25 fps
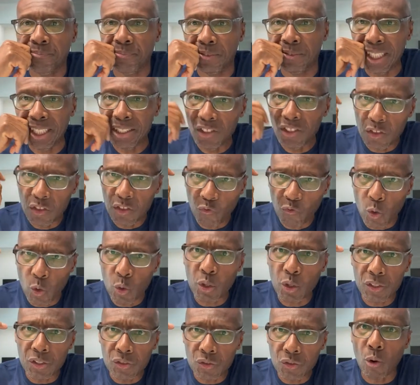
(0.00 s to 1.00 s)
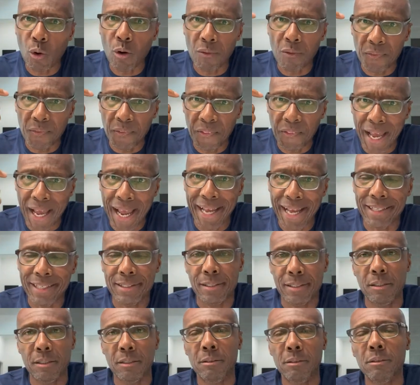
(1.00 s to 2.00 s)
Let's just focus on
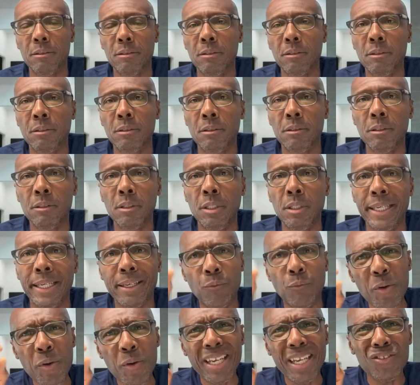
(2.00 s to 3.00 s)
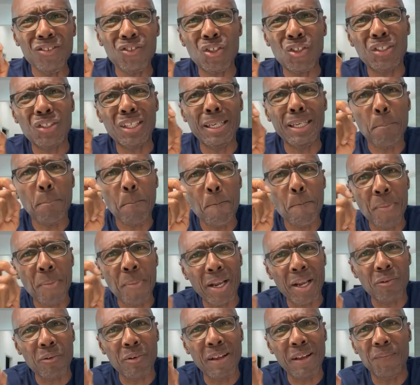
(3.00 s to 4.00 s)
that. If we can just get
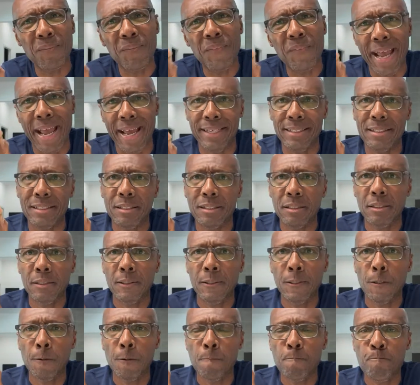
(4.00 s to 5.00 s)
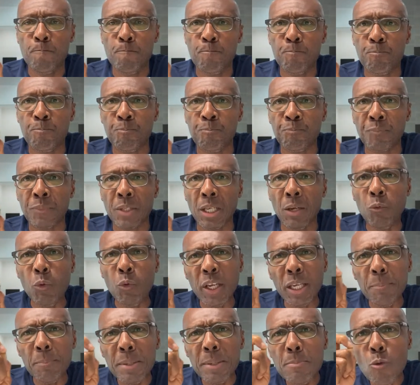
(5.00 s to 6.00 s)
better at that, if we
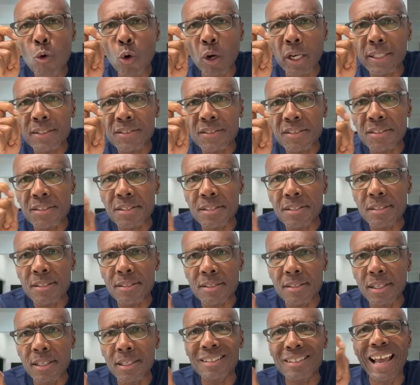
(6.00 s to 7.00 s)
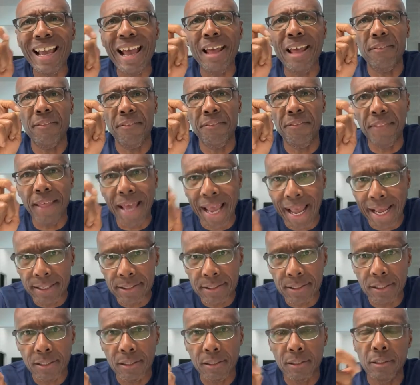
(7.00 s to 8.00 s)
can be more consistent at
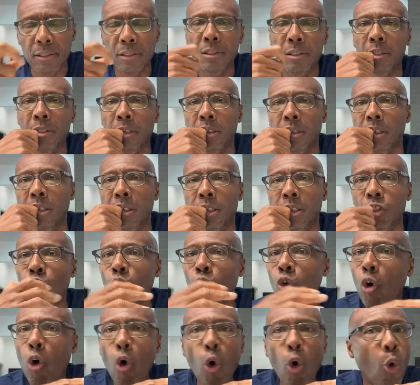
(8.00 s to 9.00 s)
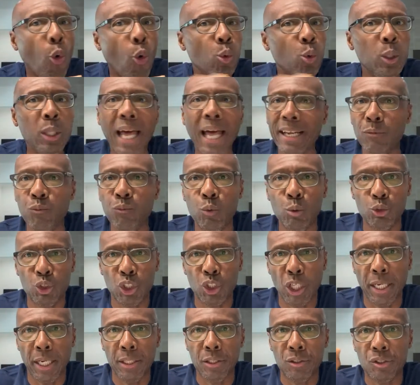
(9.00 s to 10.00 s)
that, your whole life will
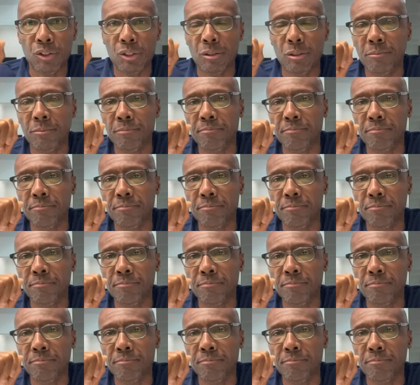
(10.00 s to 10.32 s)
change.